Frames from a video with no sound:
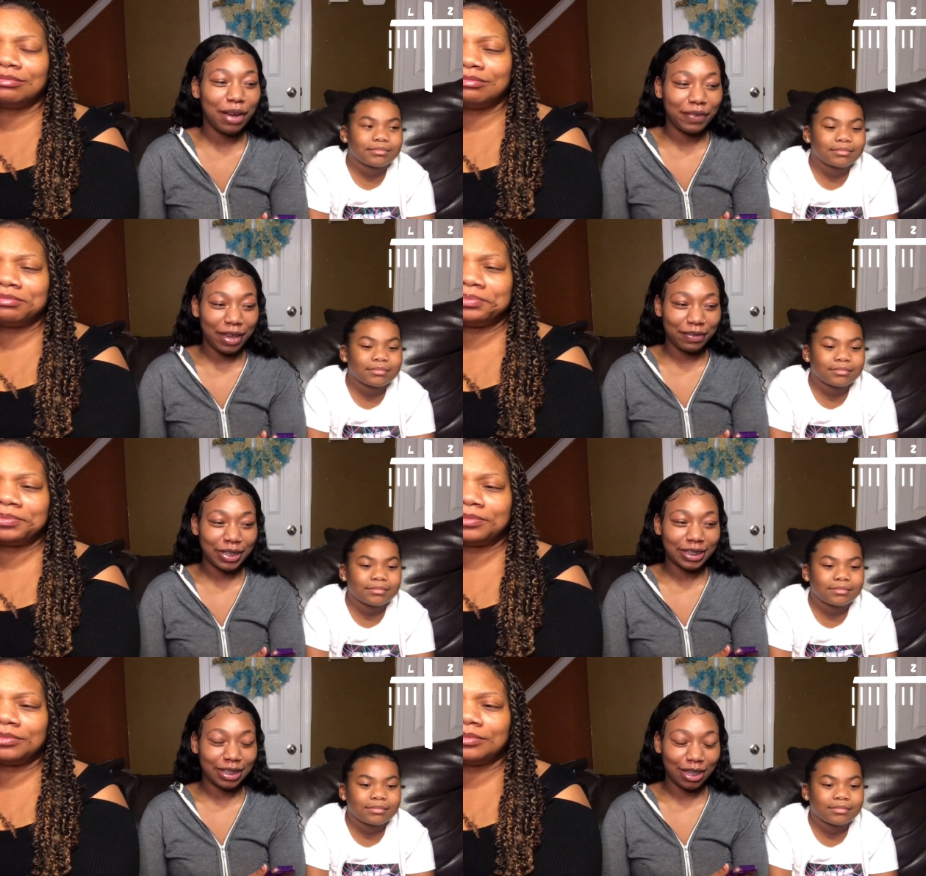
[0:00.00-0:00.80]
Speaker 1: favorite
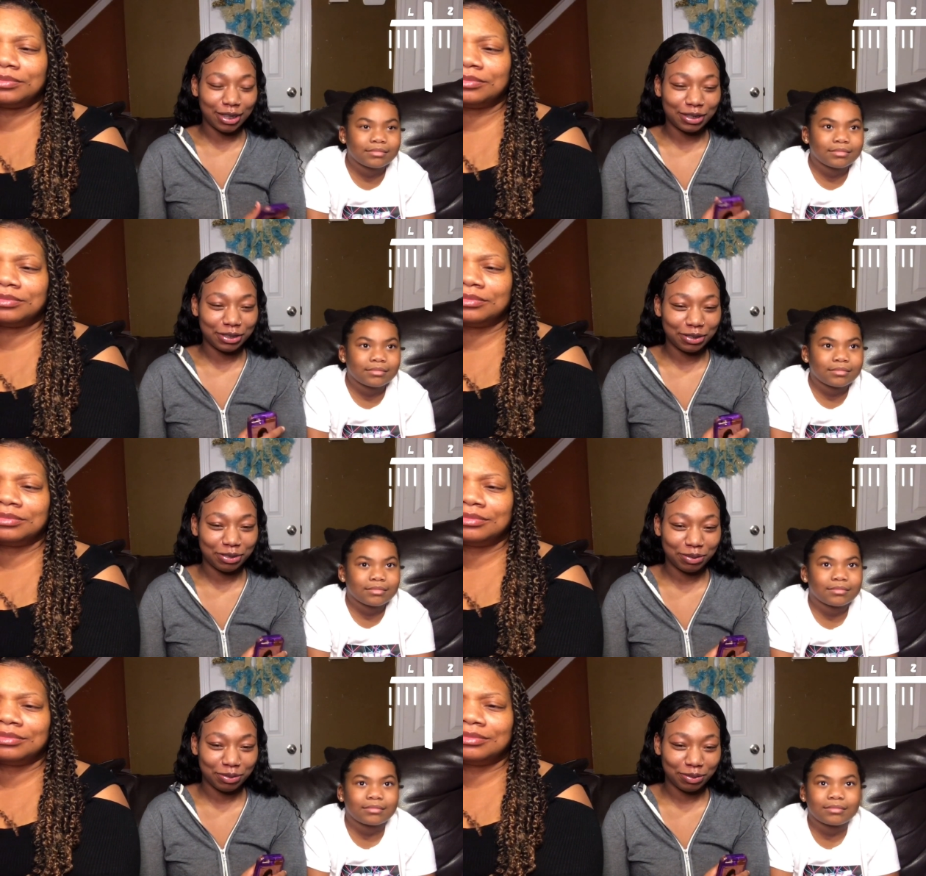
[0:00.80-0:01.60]
song?
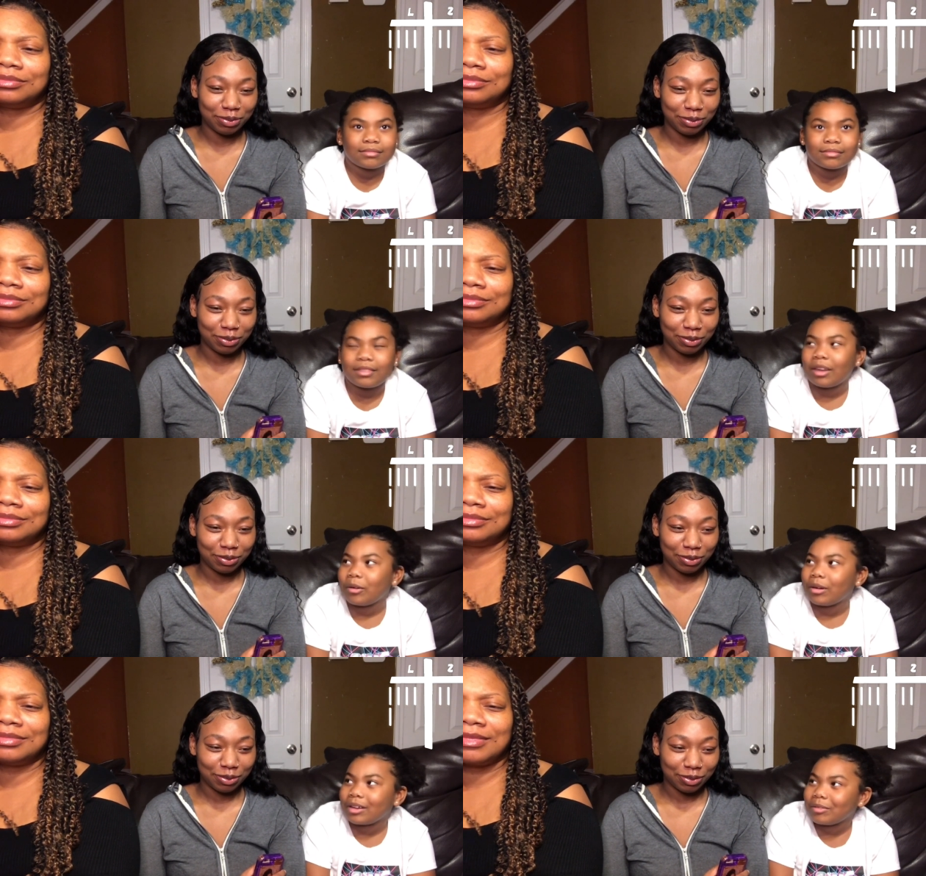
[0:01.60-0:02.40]
Oh, I
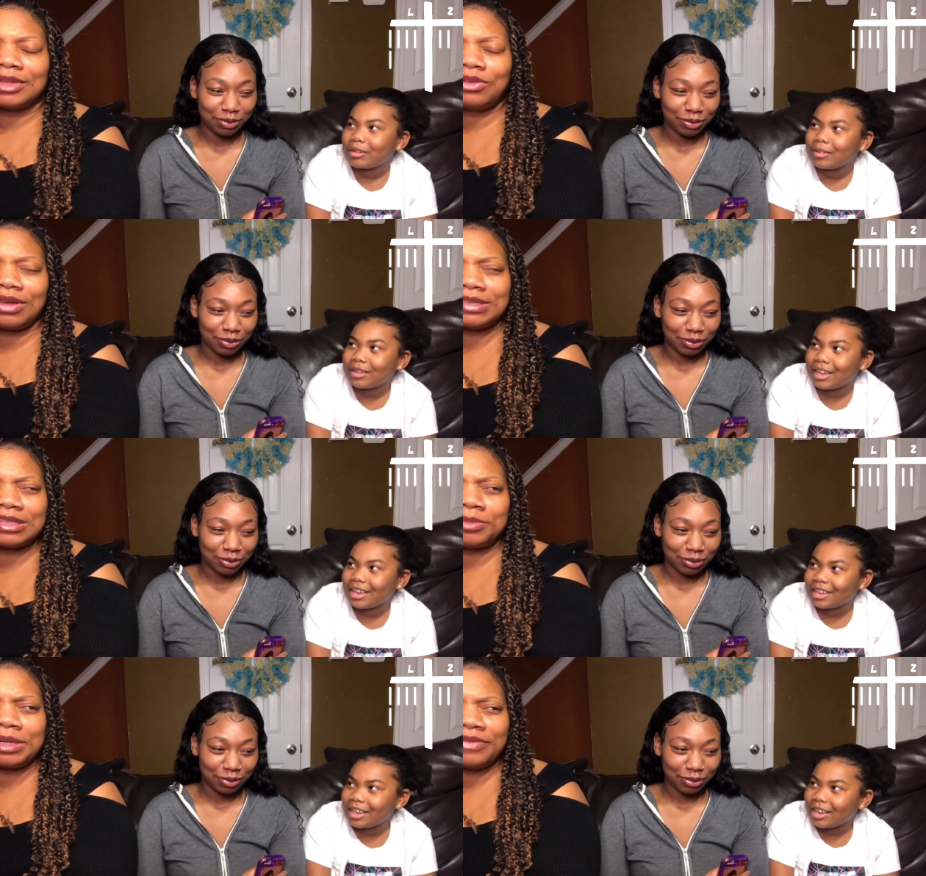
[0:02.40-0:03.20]
don't know.
Speaker 2: You have so
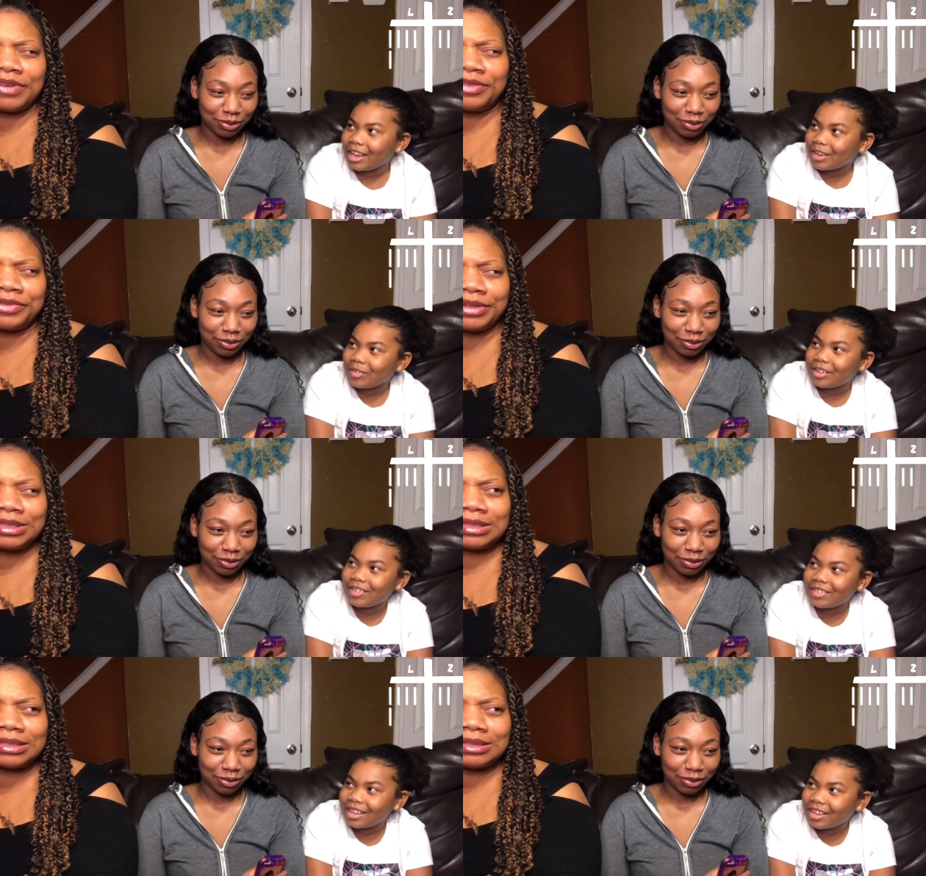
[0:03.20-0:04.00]
many favorites. I don't know, but
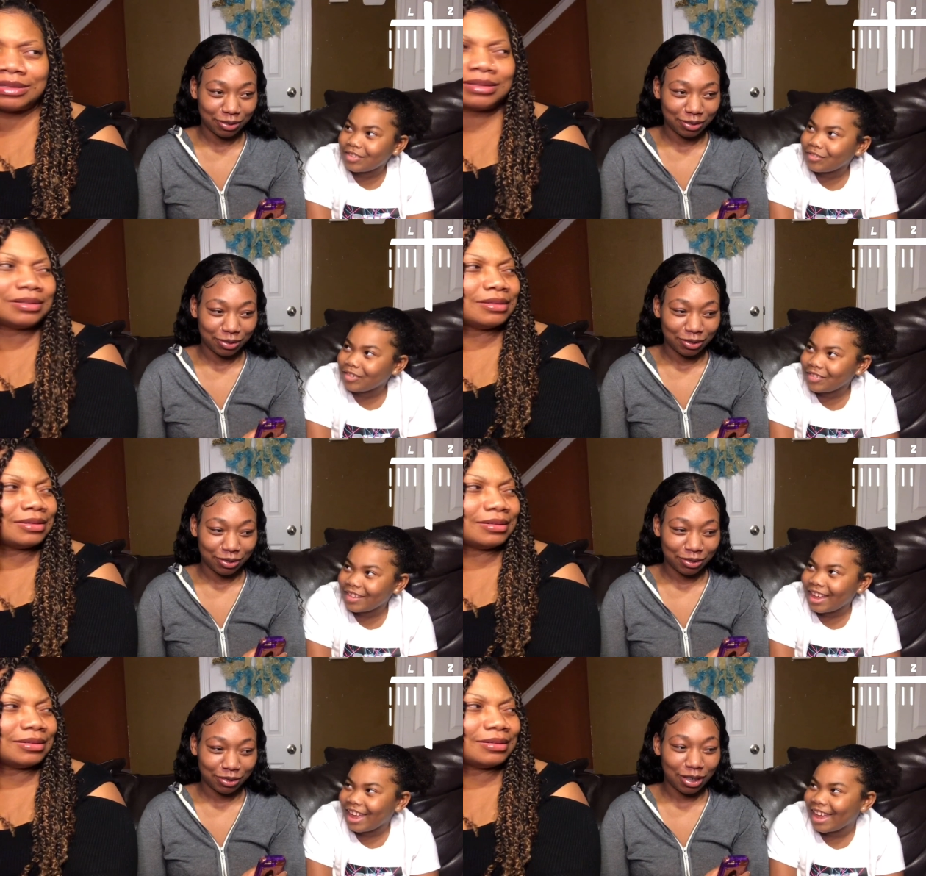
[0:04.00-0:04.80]

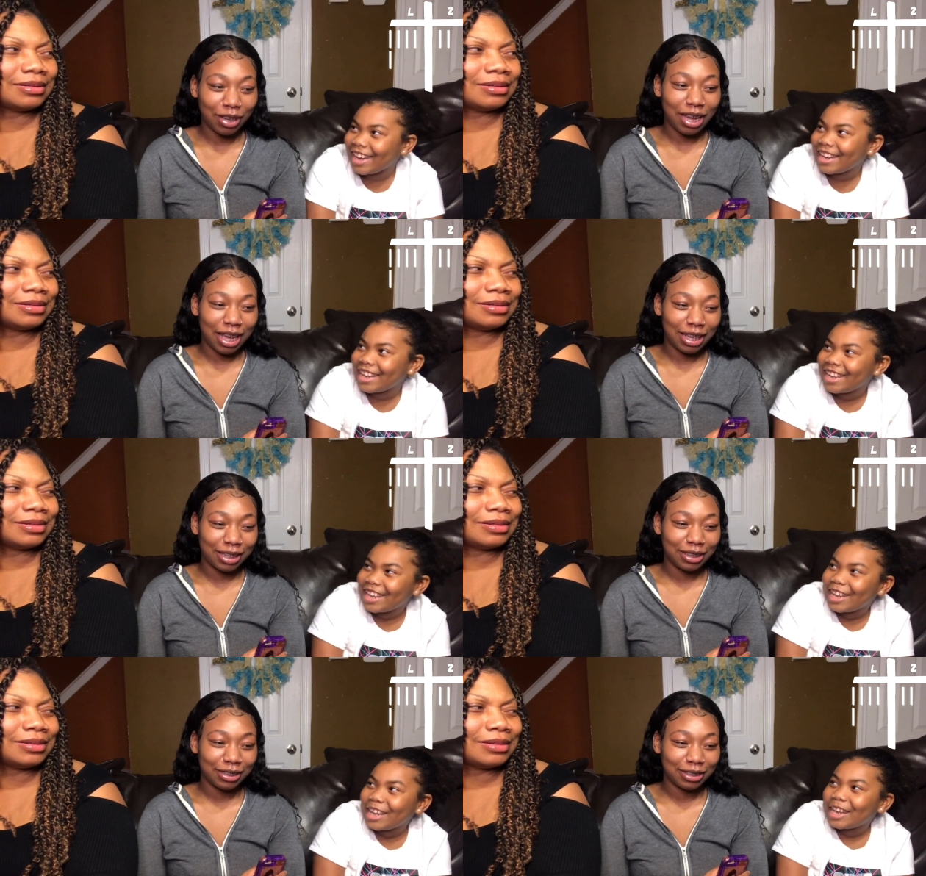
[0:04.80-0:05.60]
I don't know. Okay,
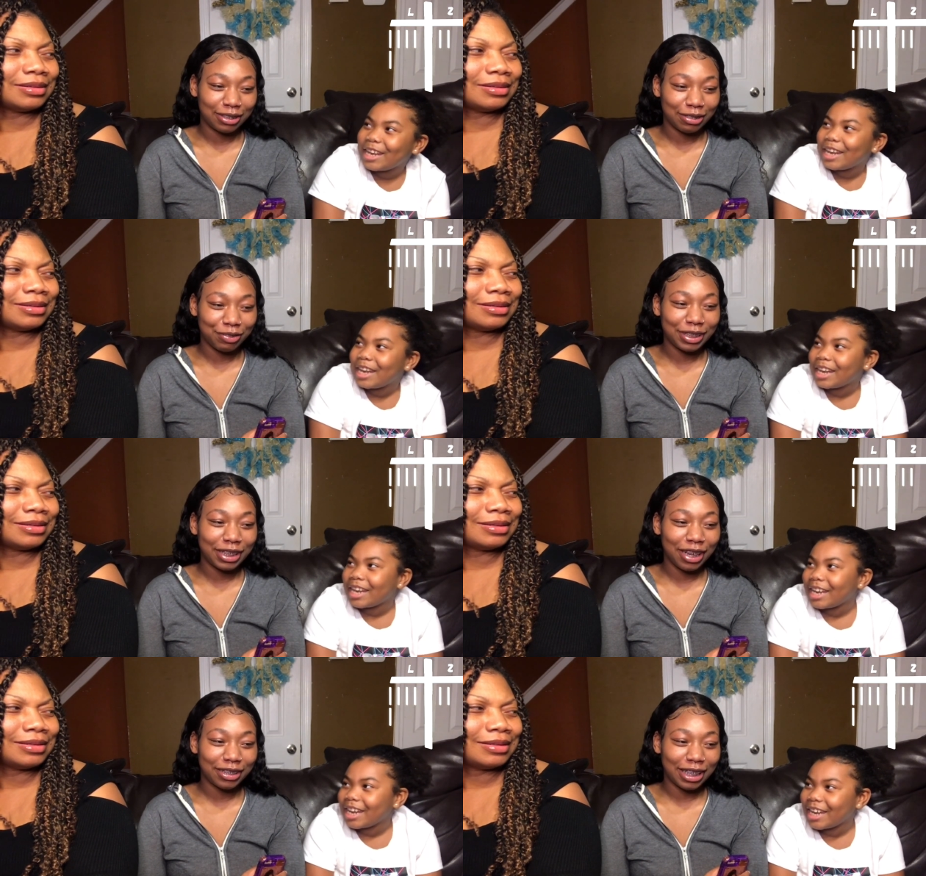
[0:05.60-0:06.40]
Speaker 1: what do y'all
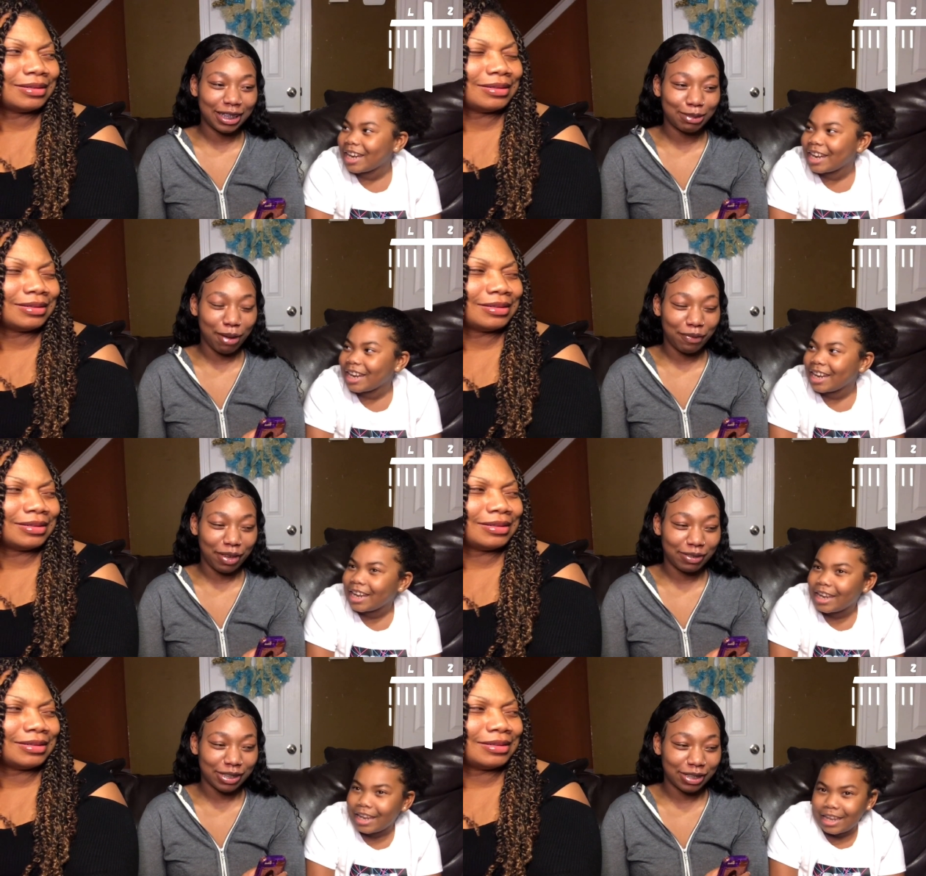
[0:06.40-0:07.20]
think is my favorite
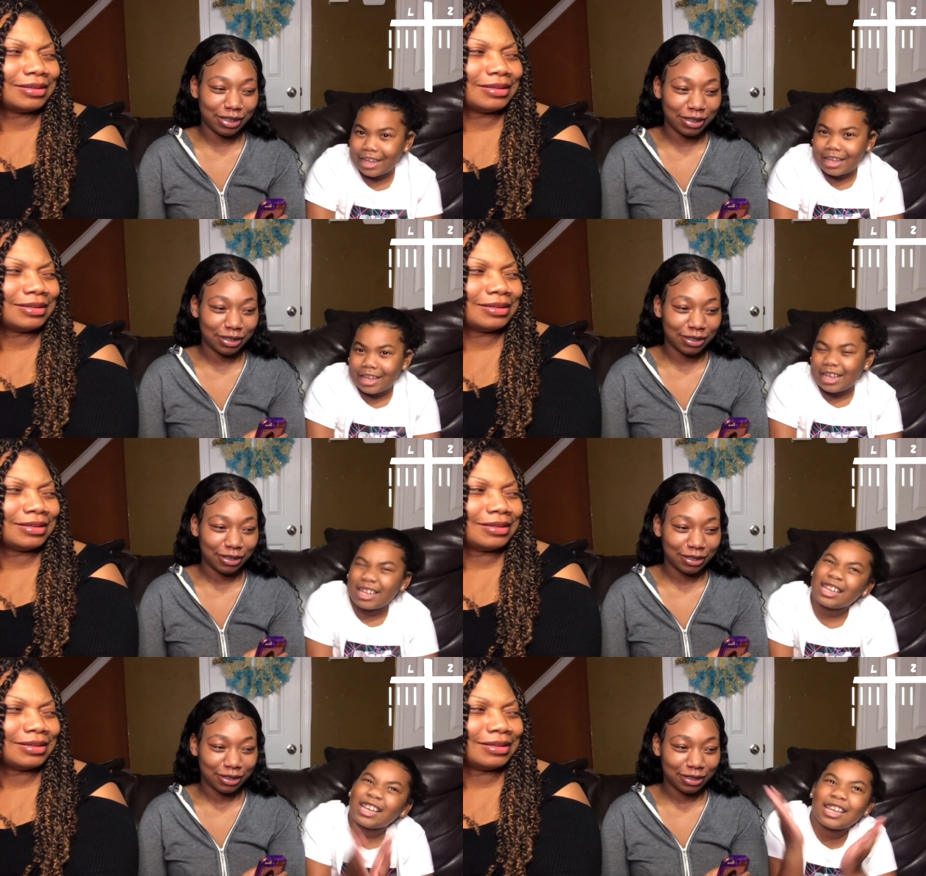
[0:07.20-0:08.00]
song?
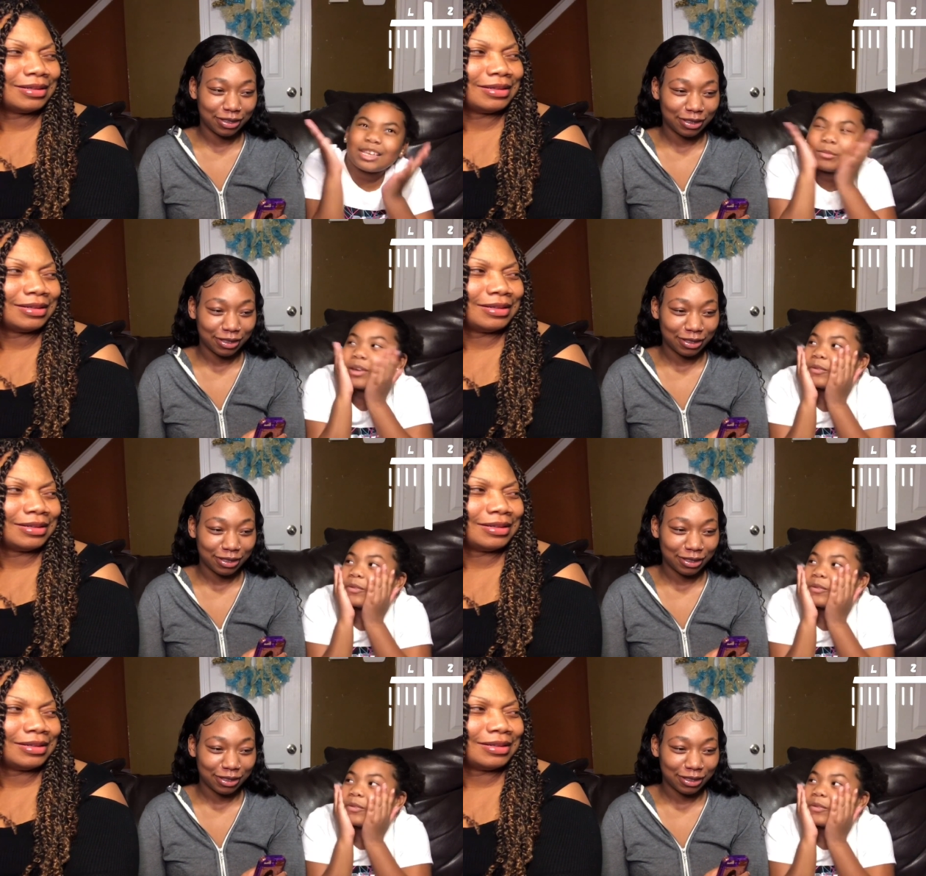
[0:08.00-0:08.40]
Um, if